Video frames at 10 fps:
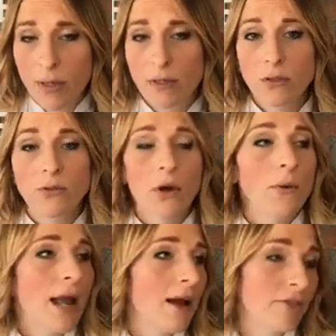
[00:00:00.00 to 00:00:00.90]
You don't
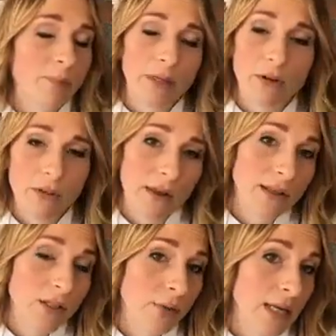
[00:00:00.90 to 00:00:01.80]
have to peel
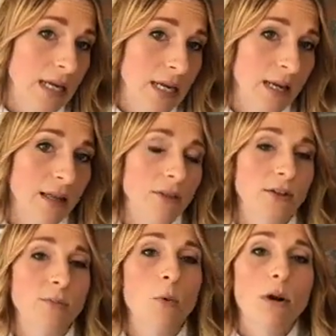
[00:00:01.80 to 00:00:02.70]
things. You can eat it. There's
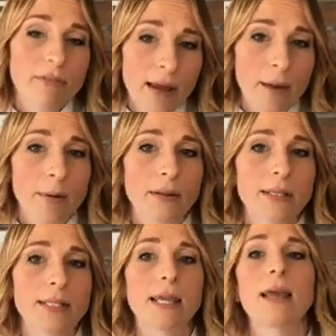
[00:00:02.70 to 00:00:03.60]
more fiber in the
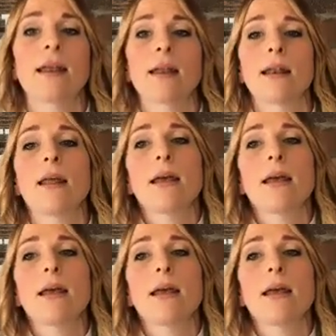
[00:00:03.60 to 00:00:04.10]
skin.